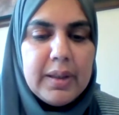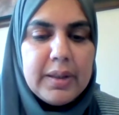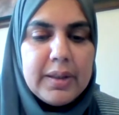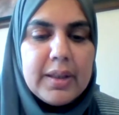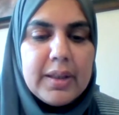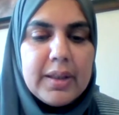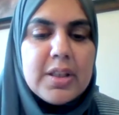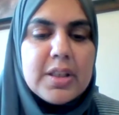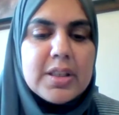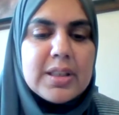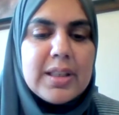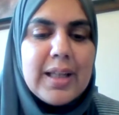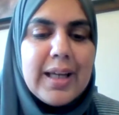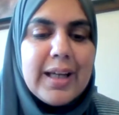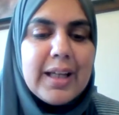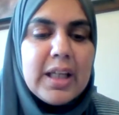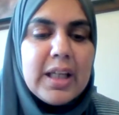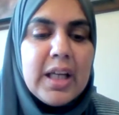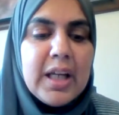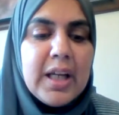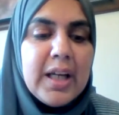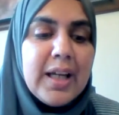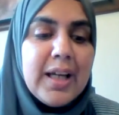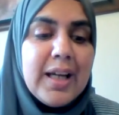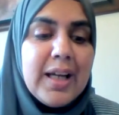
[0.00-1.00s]
There's like,
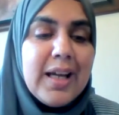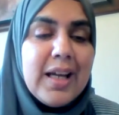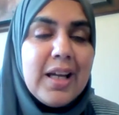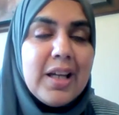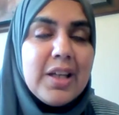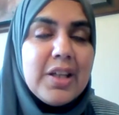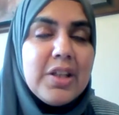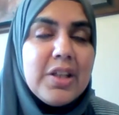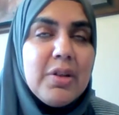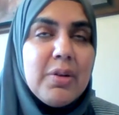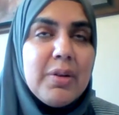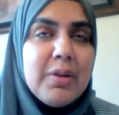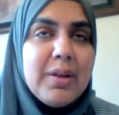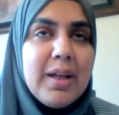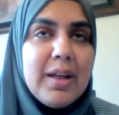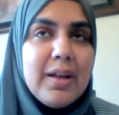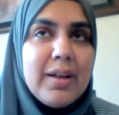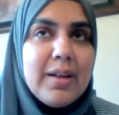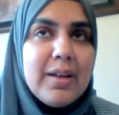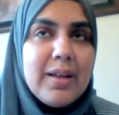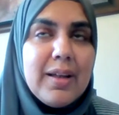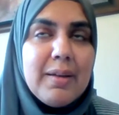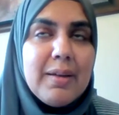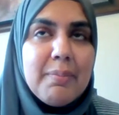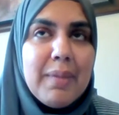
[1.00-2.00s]
you
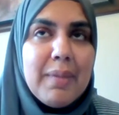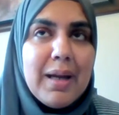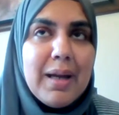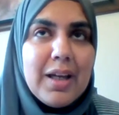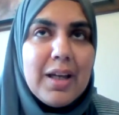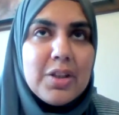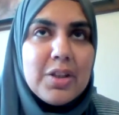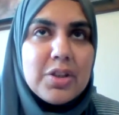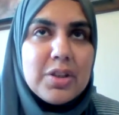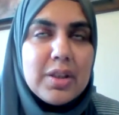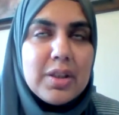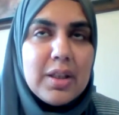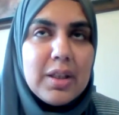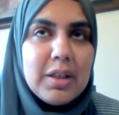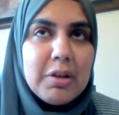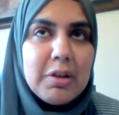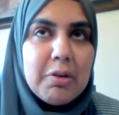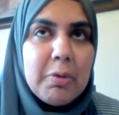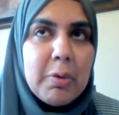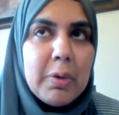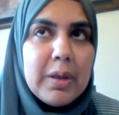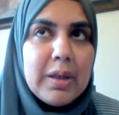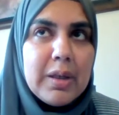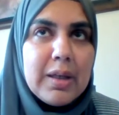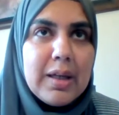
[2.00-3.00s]
cannot imagine,
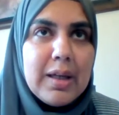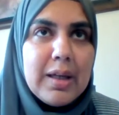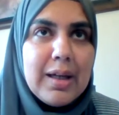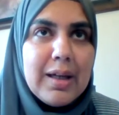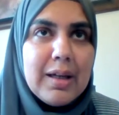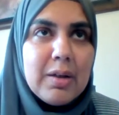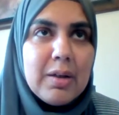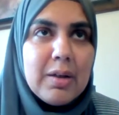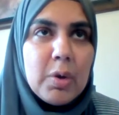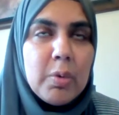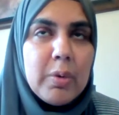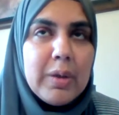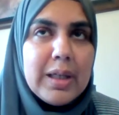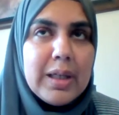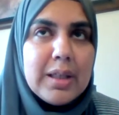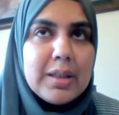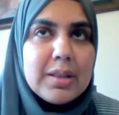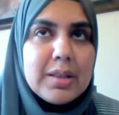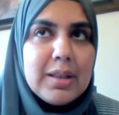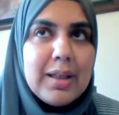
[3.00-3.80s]
Queen Quet,